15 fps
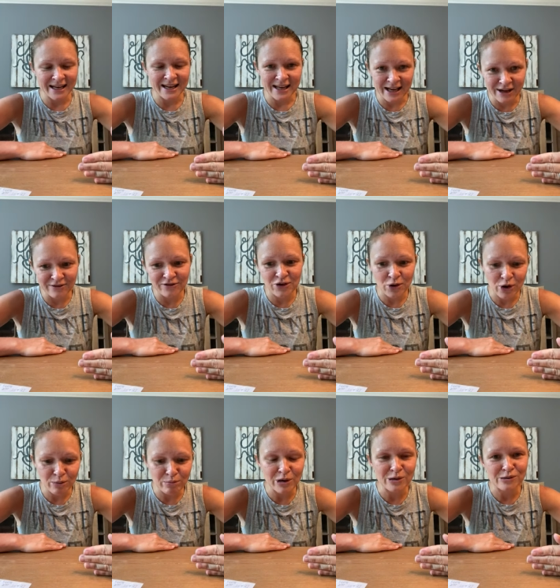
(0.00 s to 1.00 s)
of your
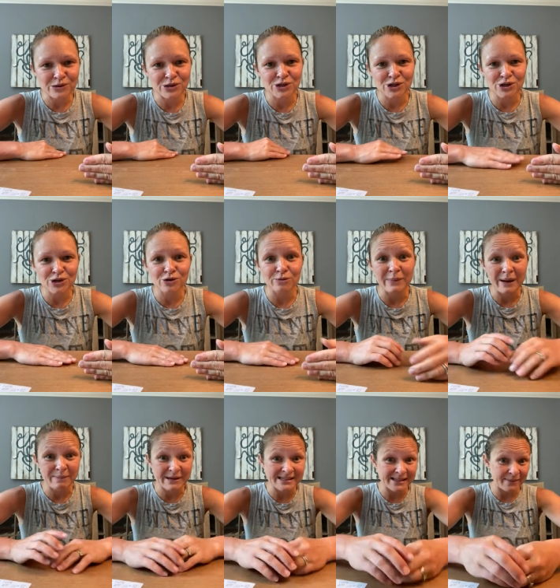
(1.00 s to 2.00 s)
post too
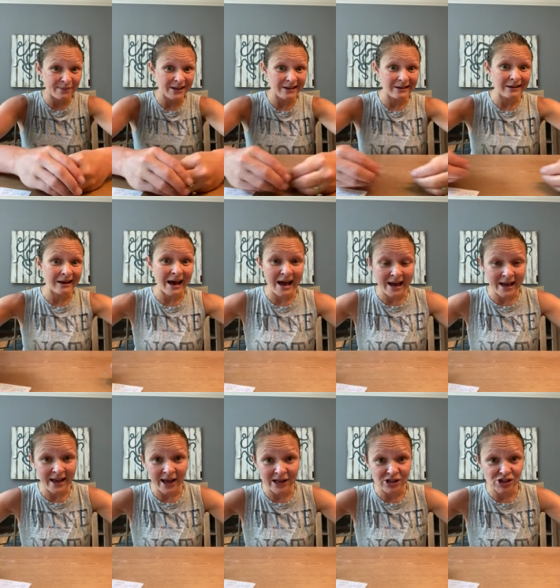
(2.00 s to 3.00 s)
might be something a little eye
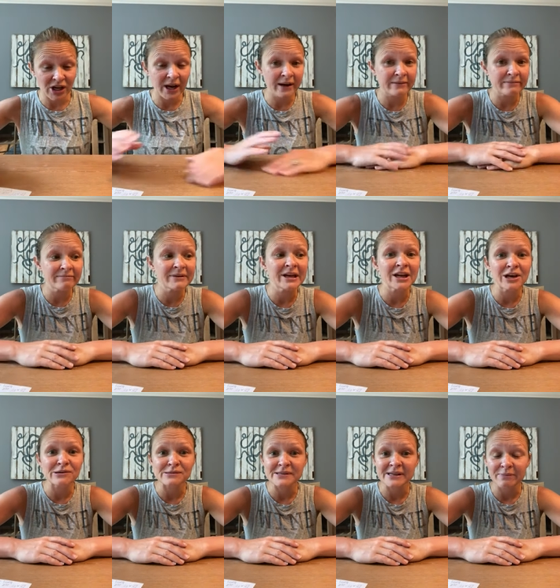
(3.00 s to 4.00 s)
catching, you
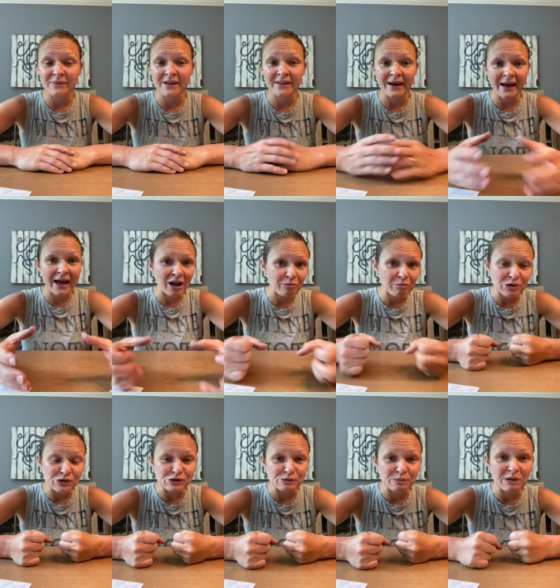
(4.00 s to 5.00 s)
know, something that kind of
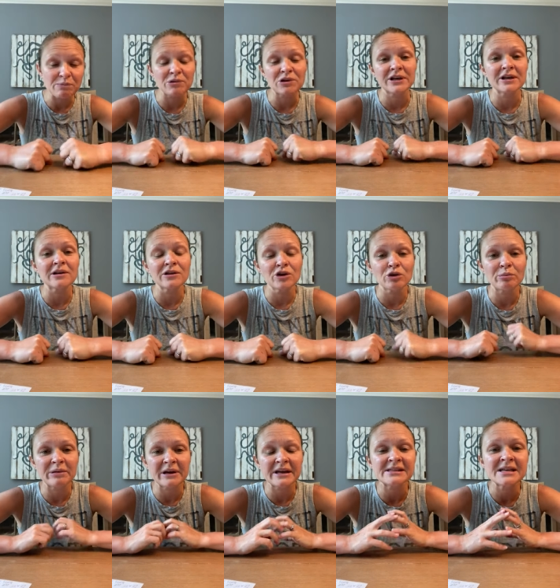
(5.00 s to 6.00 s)
pulls people in a little
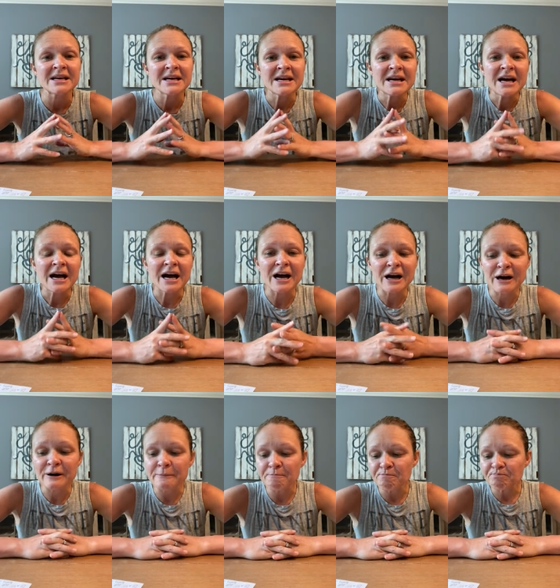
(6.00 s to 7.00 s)
bit.
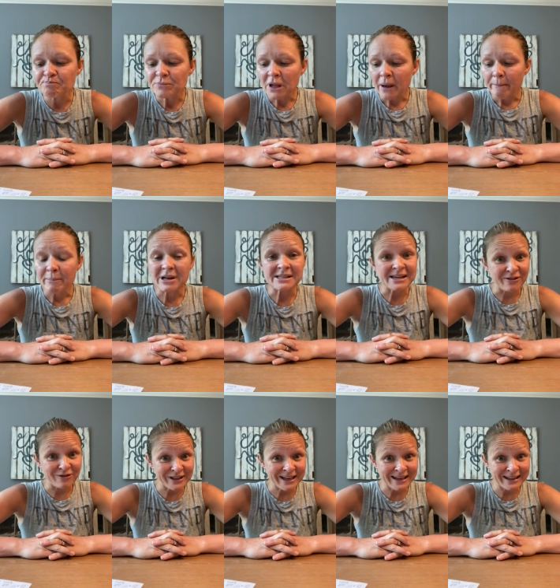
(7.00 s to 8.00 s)
Um, but
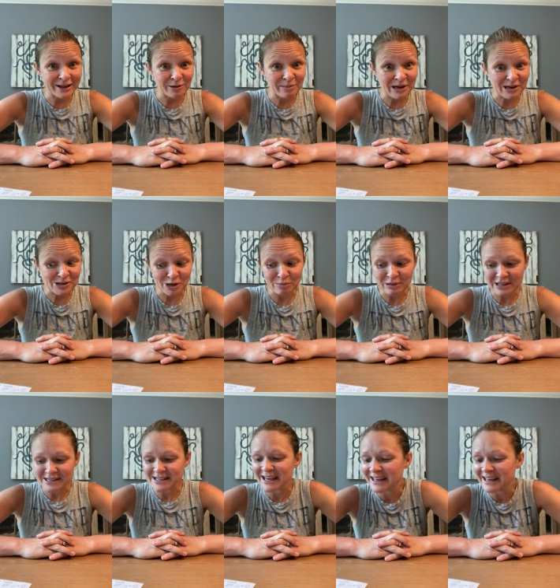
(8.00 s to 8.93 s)
definitely a clear picture, please.